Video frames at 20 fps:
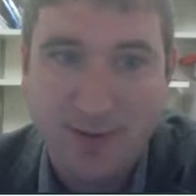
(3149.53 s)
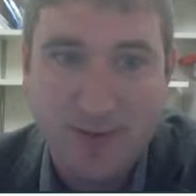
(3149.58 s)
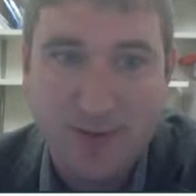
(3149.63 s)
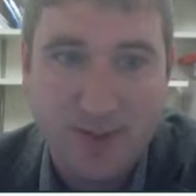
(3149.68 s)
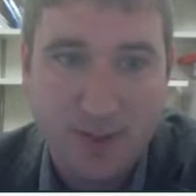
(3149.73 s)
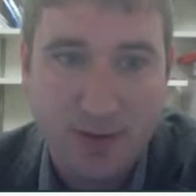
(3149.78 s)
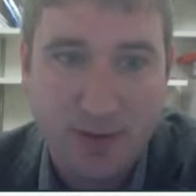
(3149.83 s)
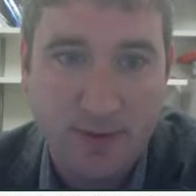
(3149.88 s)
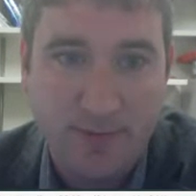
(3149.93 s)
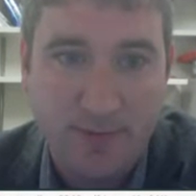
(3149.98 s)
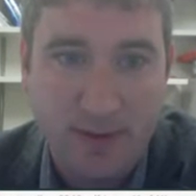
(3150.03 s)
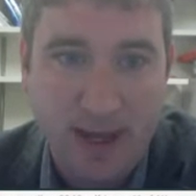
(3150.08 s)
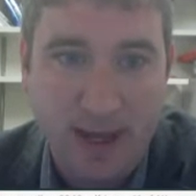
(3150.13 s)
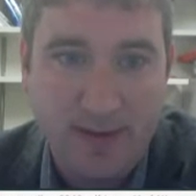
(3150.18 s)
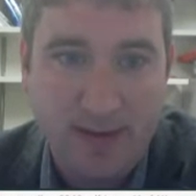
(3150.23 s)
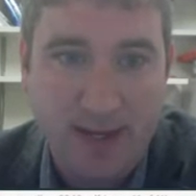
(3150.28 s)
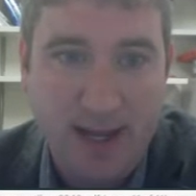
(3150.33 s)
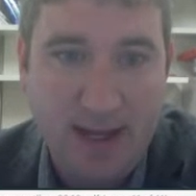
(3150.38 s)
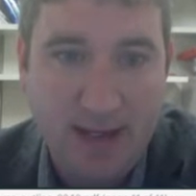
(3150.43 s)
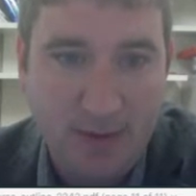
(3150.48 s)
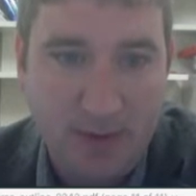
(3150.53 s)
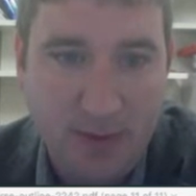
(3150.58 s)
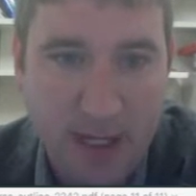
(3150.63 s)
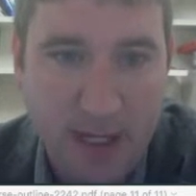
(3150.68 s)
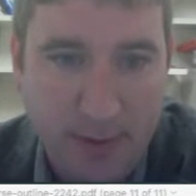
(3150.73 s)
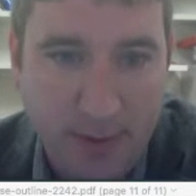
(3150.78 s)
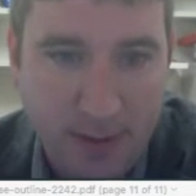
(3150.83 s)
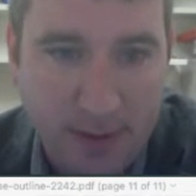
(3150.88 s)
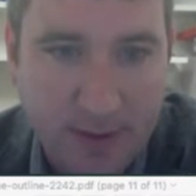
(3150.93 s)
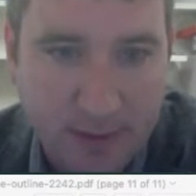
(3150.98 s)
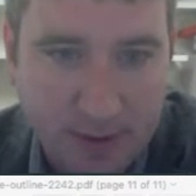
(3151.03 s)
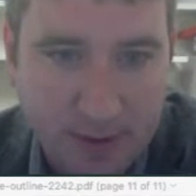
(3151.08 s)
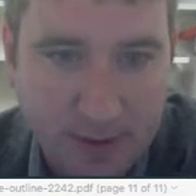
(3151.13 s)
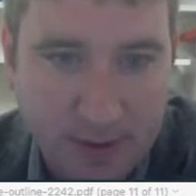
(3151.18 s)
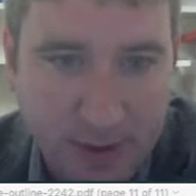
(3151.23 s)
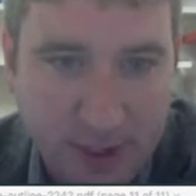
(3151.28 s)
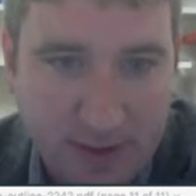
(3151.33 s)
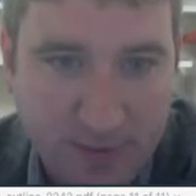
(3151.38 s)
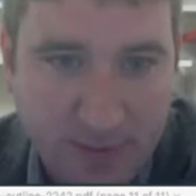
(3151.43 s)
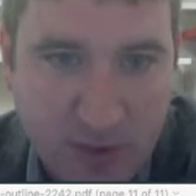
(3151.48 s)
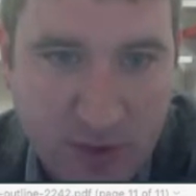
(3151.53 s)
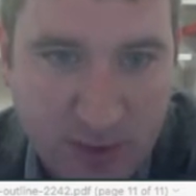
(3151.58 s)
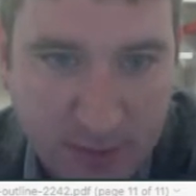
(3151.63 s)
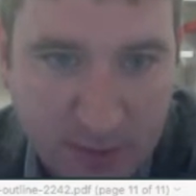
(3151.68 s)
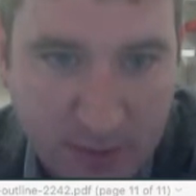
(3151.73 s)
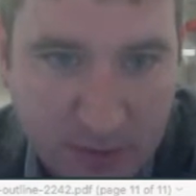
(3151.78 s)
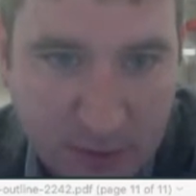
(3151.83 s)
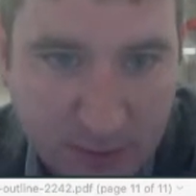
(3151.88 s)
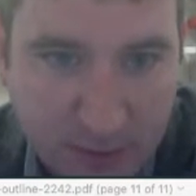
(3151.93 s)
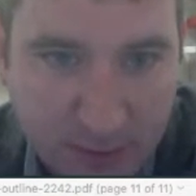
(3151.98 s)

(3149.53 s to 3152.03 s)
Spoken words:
So if you can't do double integrals, you're going to have trouble with triple